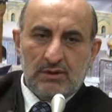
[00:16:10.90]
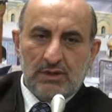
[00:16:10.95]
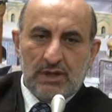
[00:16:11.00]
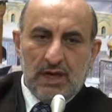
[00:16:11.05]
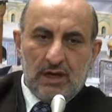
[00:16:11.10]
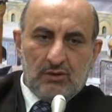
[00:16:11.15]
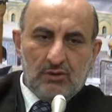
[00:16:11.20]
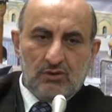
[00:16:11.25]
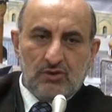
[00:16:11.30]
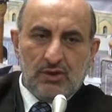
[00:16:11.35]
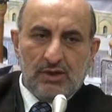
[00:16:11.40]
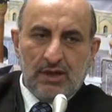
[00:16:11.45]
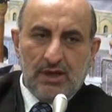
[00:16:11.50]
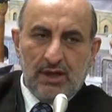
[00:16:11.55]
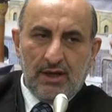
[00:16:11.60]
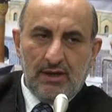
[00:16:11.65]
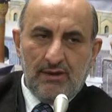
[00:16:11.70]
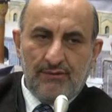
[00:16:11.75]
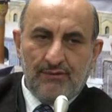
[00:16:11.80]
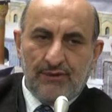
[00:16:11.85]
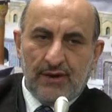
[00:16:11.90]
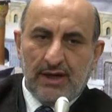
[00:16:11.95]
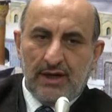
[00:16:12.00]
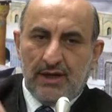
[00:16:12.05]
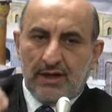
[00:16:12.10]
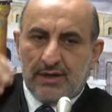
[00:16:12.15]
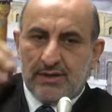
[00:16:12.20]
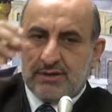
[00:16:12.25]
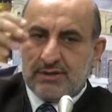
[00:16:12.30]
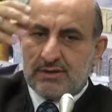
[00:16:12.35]
down to the
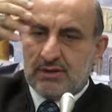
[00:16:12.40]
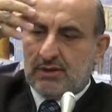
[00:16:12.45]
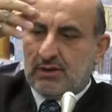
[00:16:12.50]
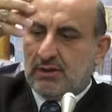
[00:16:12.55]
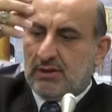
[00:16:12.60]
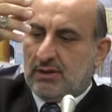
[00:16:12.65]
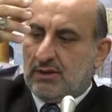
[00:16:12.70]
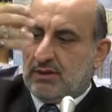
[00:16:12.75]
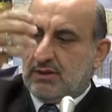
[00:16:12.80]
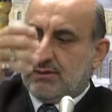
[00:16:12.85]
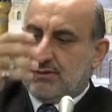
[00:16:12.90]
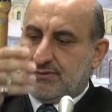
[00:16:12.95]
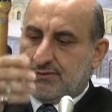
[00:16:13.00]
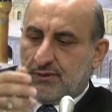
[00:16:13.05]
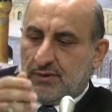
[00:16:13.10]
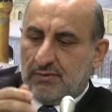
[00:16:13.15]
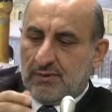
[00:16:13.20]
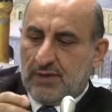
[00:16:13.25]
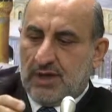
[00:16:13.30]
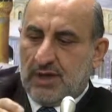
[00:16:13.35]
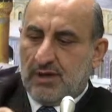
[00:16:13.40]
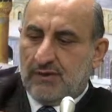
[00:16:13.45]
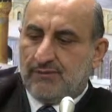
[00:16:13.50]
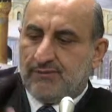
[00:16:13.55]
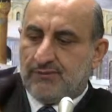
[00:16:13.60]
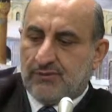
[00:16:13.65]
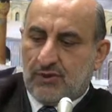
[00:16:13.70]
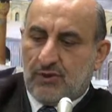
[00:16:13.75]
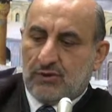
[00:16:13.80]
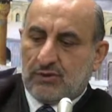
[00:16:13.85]
fingers, from the
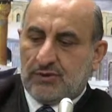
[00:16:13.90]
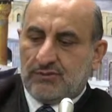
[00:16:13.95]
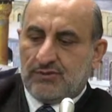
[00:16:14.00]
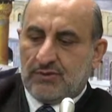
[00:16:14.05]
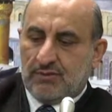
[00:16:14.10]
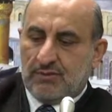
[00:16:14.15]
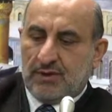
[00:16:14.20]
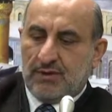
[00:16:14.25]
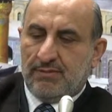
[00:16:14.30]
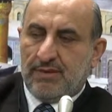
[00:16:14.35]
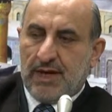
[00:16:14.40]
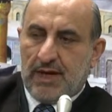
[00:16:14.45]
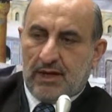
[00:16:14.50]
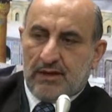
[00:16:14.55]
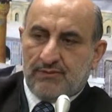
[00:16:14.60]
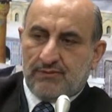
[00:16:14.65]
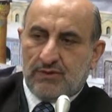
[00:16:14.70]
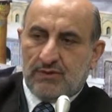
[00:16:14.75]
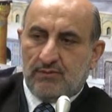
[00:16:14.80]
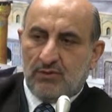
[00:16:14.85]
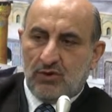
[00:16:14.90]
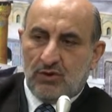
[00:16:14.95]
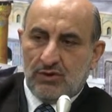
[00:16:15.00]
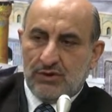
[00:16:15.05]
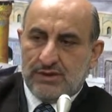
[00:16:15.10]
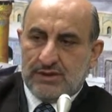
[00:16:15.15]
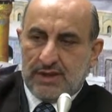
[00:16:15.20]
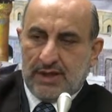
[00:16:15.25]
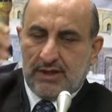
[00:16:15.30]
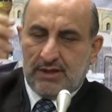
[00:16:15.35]
front, from the back, from
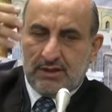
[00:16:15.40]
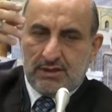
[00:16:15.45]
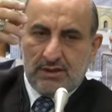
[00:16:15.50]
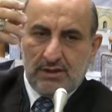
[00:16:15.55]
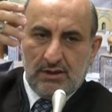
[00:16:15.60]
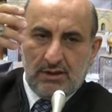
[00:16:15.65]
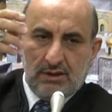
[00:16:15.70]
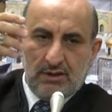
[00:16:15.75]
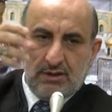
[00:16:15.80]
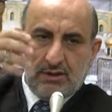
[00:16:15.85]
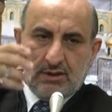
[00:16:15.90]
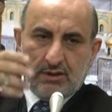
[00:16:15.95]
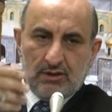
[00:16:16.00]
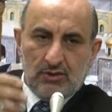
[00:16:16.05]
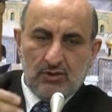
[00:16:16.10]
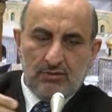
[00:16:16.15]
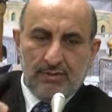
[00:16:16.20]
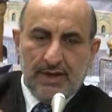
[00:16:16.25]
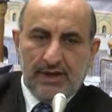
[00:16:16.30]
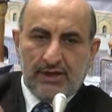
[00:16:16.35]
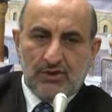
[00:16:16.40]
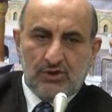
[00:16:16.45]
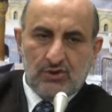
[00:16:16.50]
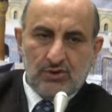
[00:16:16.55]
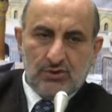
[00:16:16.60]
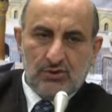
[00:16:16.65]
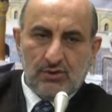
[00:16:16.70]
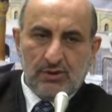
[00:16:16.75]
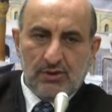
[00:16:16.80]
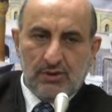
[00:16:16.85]
all sides, to make
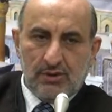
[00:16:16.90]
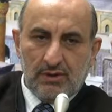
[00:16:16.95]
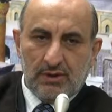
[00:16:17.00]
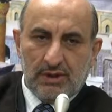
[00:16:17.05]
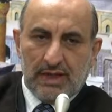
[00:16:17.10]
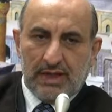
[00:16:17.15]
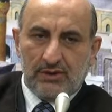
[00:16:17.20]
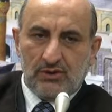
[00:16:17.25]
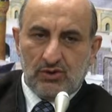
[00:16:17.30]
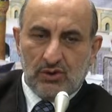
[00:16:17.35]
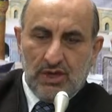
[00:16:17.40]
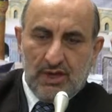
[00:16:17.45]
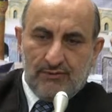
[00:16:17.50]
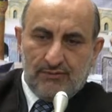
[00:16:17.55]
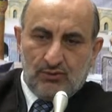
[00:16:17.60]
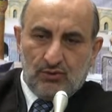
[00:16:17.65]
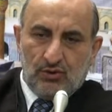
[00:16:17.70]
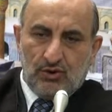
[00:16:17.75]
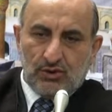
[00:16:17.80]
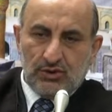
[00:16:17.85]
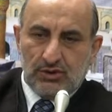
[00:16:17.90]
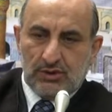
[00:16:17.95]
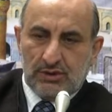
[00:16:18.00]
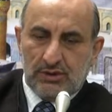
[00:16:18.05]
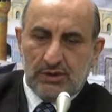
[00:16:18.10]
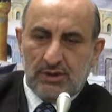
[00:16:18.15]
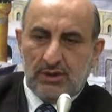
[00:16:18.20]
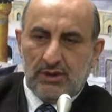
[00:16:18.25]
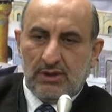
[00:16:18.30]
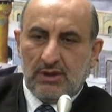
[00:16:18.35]
sure that you have
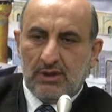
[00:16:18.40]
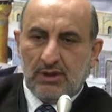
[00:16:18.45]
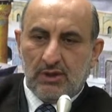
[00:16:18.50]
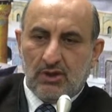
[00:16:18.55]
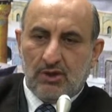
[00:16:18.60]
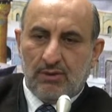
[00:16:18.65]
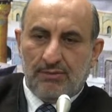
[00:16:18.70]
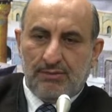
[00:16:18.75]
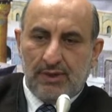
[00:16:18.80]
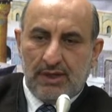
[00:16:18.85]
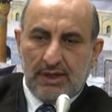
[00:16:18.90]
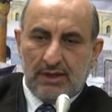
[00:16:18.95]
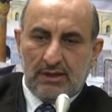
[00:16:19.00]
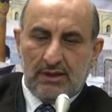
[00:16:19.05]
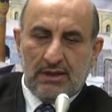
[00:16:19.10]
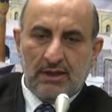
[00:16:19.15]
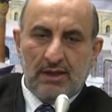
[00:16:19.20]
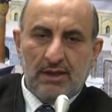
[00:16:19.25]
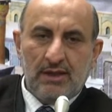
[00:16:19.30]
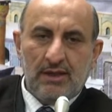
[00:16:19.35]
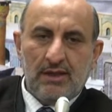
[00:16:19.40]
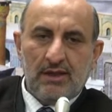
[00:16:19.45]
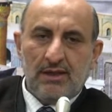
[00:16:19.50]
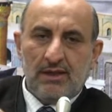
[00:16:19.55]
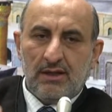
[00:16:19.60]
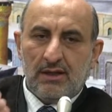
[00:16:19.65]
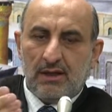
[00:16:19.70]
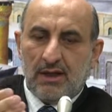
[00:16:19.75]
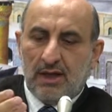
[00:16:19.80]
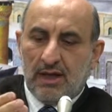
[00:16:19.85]
washed completely,
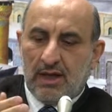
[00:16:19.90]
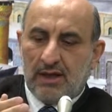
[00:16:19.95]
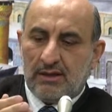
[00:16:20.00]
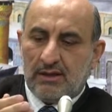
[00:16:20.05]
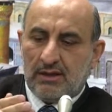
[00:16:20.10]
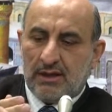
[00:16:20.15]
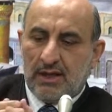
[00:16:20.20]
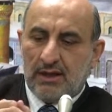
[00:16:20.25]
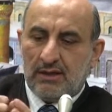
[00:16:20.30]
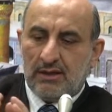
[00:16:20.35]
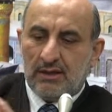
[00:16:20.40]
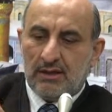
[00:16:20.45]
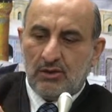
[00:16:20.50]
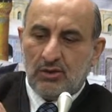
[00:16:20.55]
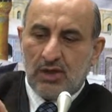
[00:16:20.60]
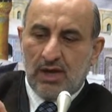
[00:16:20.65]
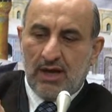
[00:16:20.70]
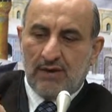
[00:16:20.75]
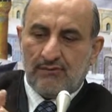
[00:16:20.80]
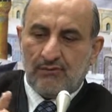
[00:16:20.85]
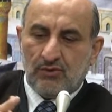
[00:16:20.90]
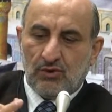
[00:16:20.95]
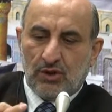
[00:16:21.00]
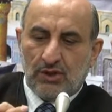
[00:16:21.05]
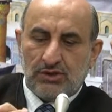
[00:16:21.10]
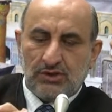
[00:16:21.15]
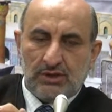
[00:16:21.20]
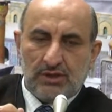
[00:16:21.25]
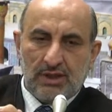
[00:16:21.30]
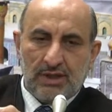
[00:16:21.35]
and then you have
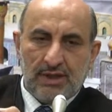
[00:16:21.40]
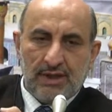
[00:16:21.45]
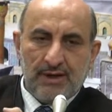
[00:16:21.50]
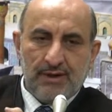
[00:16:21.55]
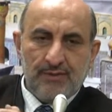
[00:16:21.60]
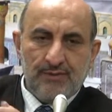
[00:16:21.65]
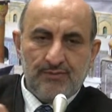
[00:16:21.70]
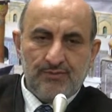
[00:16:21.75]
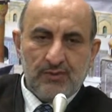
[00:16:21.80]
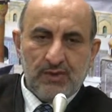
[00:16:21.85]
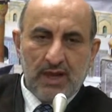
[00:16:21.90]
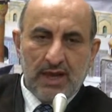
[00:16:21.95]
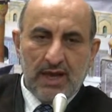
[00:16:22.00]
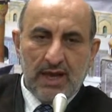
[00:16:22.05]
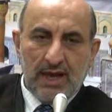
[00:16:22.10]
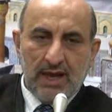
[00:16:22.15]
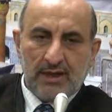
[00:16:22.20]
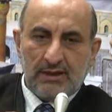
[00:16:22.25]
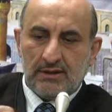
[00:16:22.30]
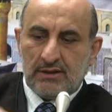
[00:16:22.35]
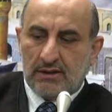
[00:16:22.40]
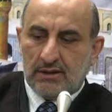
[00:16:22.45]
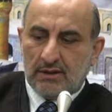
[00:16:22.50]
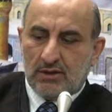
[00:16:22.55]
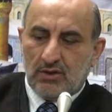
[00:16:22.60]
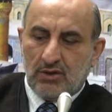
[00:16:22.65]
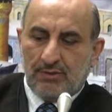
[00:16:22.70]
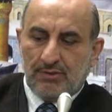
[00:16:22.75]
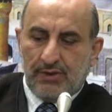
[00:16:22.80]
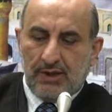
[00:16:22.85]
washed the
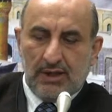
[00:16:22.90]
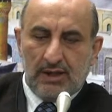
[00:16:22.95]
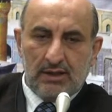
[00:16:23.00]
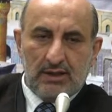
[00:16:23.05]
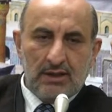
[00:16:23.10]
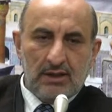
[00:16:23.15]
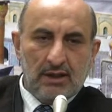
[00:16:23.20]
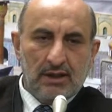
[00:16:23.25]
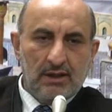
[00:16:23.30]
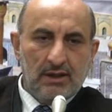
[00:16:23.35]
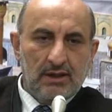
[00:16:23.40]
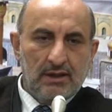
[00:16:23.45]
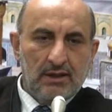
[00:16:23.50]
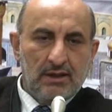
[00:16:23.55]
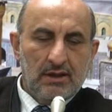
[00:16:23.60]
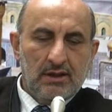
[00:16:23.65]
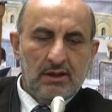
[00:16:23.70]
hand completely,